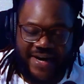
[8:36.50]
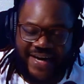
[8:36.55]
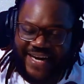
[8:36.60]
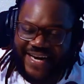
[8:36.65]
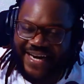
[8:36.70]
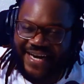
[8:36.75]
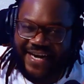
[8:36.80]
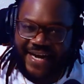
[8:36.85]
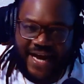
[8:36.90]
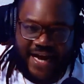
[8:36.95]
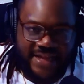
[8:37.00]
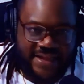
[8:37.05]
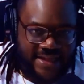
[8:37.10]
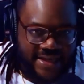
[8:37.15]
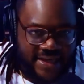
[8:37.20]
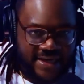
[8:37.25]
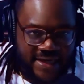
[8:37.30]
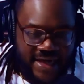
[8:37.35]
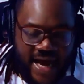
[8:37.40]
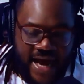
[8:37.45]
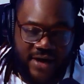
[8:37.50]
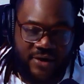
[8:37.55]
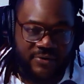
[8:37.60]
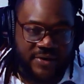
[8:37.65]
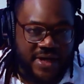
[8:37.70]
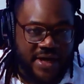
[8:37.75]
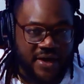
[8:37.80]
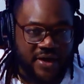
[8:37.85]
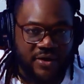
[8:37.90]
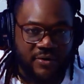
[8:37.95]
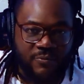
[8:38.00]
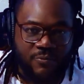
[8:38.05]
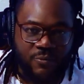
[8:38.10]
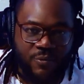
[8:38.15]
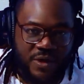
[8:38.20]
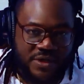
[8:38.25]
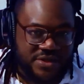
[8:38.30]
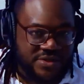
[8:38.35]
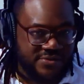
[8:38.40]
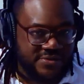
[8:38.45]
Nothing. I don't care
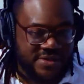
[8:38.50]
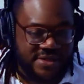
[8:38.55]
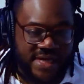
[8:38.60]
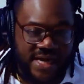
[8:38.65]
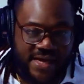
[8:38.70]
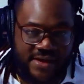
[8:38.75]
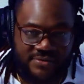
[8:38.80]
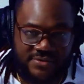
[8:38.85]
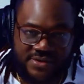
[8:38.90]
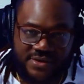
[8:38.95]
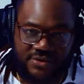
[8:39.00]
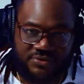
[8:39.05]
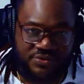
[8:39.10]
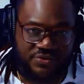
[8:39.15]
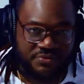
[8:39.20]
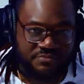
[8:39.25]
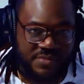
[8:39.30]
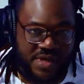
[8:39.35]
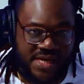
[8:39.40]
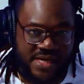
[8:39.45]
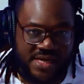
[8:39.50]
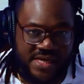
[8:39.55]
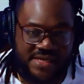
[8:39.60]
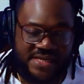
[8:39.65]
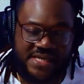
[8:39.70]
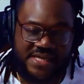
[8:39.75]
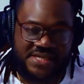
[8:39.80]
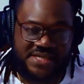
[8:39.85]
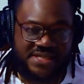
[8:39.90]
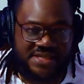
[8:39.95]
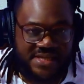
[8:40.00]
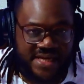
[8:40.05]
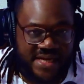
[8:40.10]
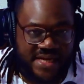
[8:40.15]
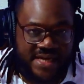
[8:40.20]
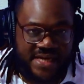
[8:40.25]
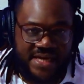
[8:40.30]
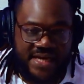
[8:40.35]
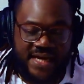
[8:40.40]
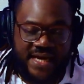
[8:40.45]
what you say on social media. This
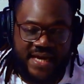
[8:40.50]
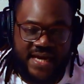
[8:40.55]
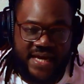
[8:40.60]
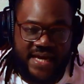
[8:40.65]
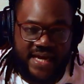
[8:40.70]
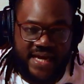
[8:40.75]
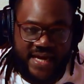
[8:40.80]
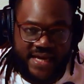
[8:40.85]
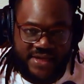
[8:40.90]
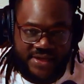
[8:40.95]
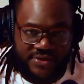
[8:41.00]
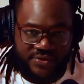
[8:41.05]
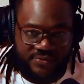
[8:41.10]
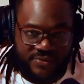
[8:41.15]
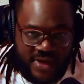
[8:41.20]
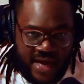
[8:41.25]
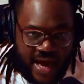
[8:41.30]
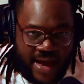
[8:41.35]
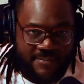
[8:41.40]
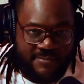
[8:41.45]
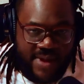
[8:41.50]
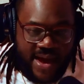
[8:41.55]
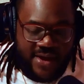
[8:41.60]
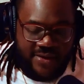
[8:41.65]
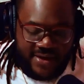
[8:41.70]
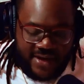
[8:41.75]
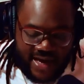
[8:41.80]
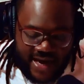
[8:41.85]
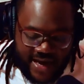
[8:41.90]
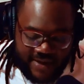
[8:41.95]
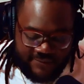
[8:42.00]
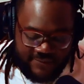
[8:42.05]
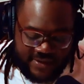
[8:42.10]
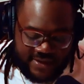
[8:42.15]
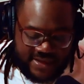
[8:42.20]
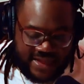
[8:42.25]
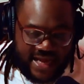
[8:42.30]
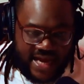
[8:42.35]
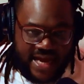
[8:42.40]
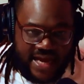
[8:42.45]
shit do not matter.
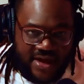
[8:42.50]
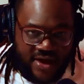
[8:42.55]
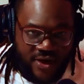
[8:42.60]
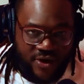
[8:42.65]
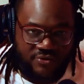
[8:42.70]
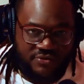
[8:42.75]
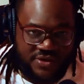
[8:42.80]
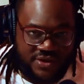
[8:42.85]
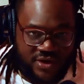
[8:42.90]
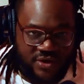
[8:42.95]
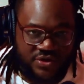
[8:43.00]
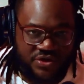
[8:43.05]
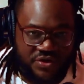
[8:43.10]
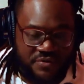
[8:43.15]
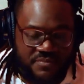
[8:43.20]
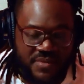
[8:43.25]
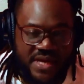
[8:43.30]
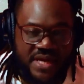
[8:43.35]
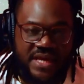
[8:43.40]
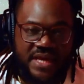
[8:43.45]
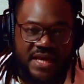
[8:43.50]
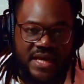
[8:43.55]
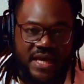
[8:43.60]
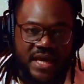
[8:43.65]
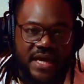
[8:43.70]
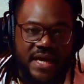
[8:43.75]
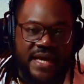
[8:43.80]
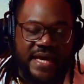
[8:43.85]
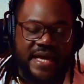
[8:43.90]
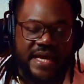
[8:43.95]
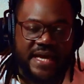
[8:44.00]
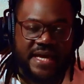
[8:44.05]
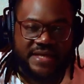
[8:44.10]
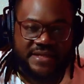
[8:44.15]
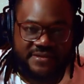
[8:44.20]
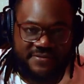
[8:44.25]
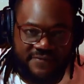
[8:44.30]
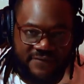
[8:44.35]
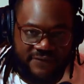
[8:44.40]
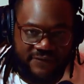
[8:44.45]
Everything on social media
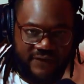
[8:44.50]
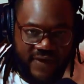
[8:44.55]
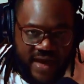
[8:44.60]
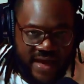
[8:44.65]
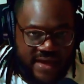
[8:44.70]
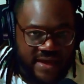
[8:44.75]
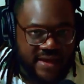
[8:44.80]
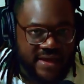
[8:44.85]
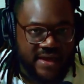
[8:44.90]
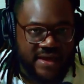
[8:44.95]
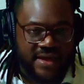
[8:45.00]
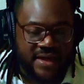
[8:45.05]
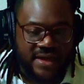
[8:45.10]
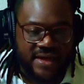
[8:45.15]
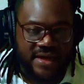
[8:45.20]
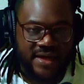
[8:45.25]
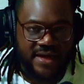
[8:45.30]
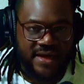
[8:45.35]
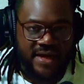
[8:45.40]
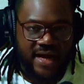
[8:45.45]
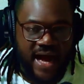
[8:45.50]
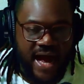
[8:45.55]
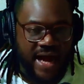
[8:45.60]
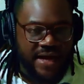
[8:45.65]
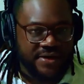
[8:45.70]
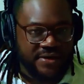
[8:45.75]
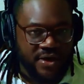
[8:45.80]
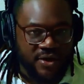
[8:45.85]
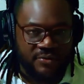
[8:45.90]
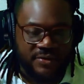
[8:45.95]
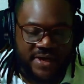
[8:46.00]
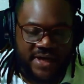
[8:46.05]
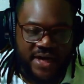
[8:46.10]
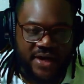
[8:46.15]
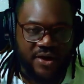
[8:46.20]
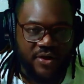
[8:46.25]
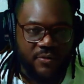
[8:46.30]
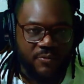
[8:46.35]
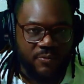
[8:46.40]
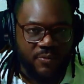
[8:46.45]
is fake. I don't
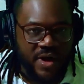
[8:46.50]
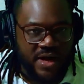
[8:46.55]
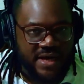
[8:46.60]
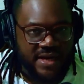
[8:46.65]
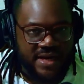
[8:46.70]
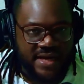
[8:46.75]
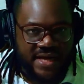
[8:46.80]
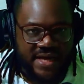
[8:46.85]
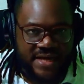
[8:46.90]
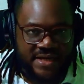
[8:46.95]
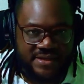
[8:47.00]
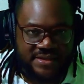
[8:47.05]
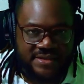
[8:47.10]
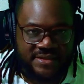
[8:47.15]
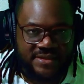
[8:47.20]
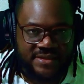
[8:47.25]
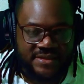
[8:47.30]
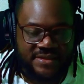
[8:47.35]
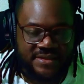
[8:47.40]
care what it is.